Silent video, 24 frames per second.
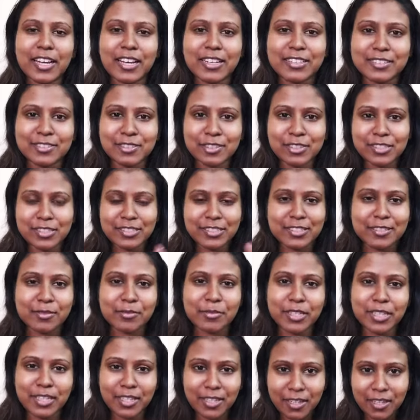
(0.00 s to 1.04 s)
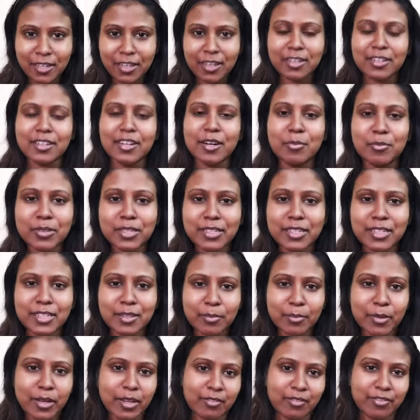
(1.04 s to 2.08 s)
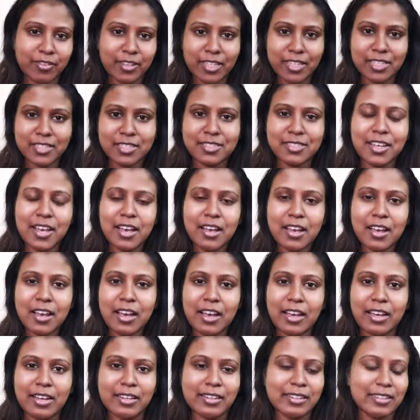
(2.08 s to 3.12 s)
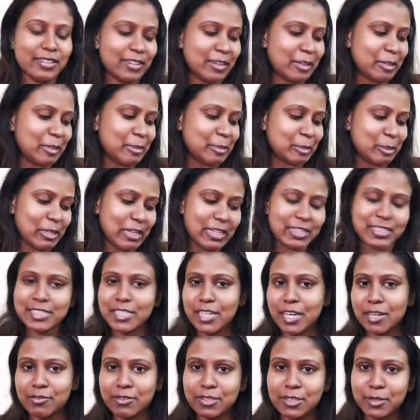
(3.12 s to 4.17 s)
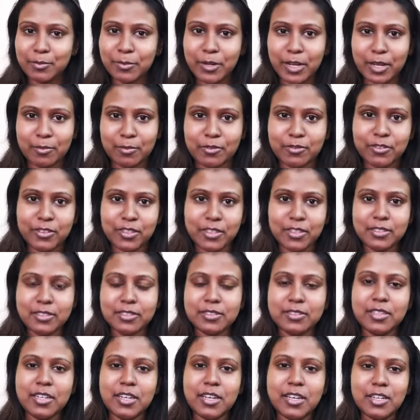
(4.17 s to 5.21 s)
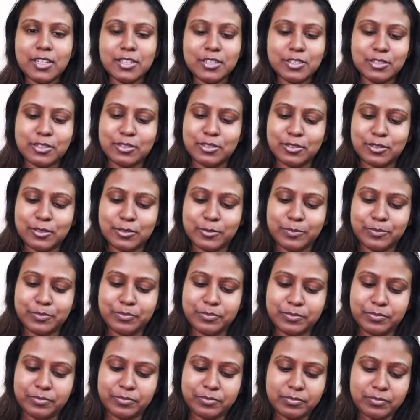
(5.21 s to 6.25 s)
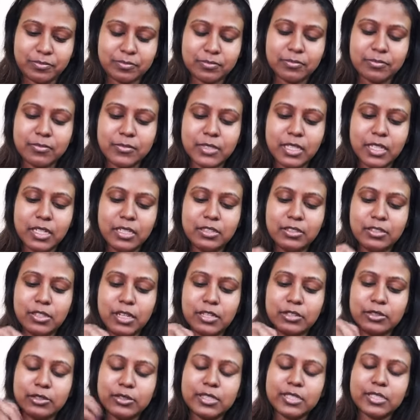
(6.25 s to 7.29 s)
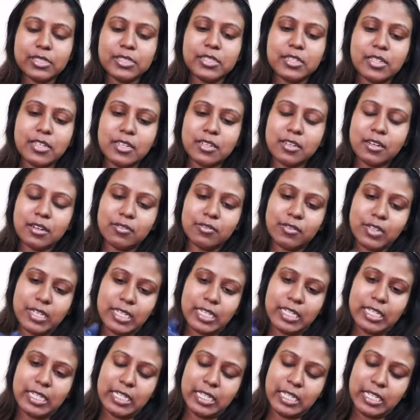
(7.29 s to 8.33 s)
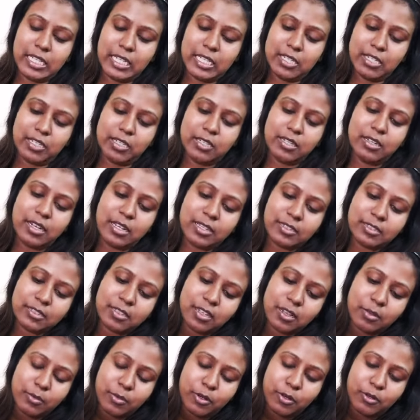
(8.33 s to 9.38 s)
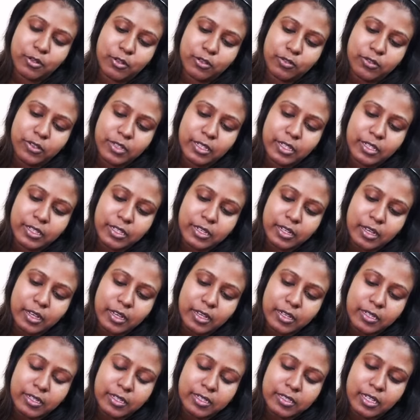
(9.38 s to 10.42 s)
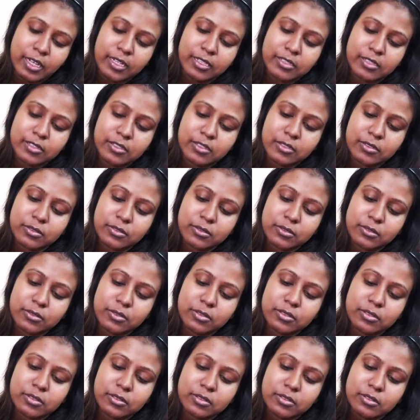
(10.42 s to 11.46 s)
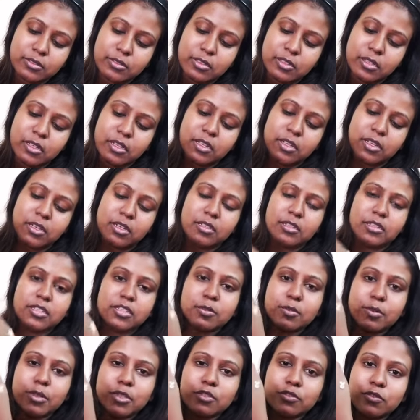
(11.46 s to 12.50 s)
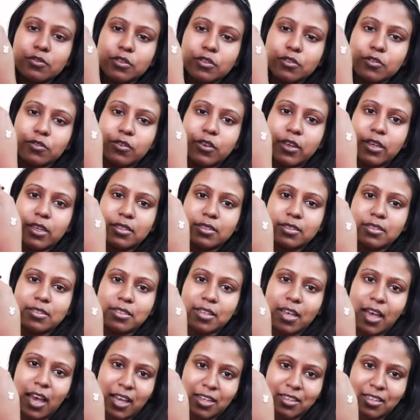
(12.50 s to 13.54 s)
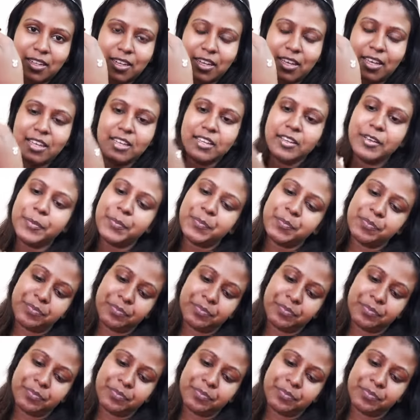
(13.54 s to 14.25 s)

guys, so this is me uh, completely barefaced, and uh, so let's start with the primer first. So you, you just need a very less amount of it. I, I just use this much for the face and the neck.